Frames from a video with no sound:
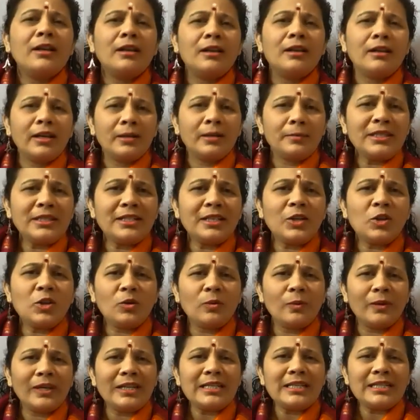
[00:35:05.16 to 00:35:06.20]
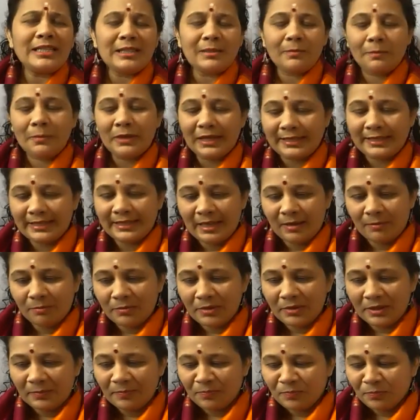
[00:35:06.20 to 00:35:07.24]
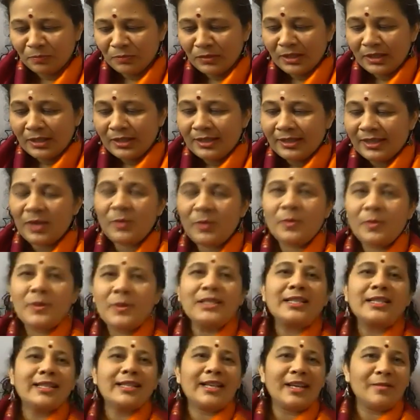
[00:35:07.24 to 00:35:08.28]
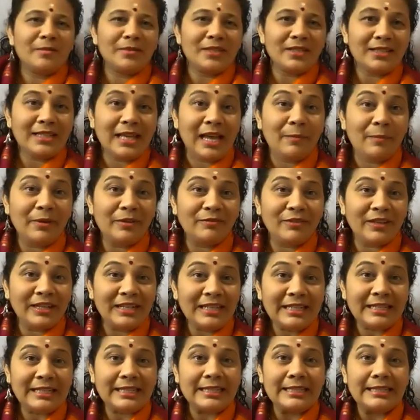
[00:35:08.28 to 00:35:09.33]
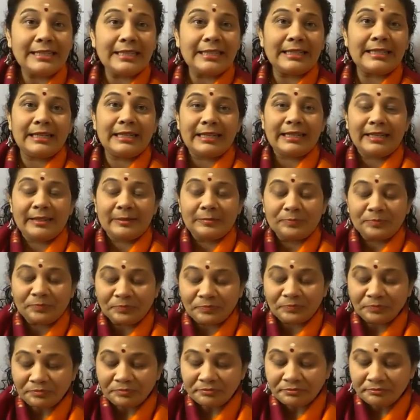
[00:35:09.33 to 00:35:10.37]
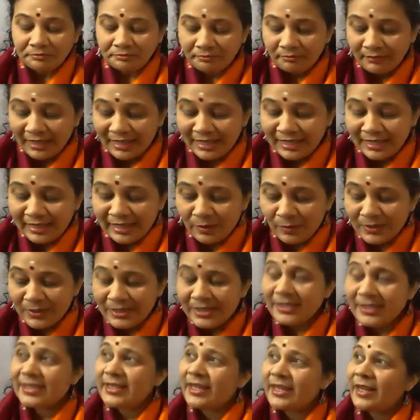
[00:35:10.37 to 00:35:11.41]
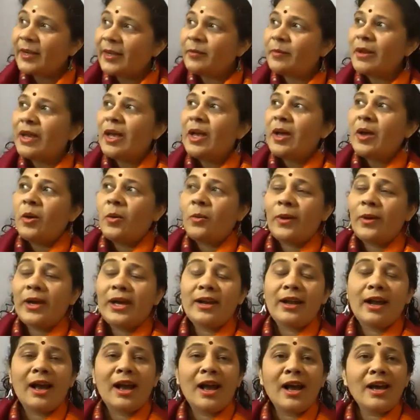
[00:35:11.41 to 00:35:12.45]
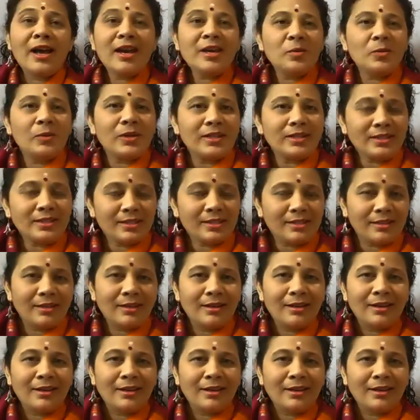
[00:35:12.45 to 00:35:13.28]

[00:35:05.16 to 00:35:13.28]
Let me tell you a very simple example. There was a time, this happened very recently, and there was a time where I was,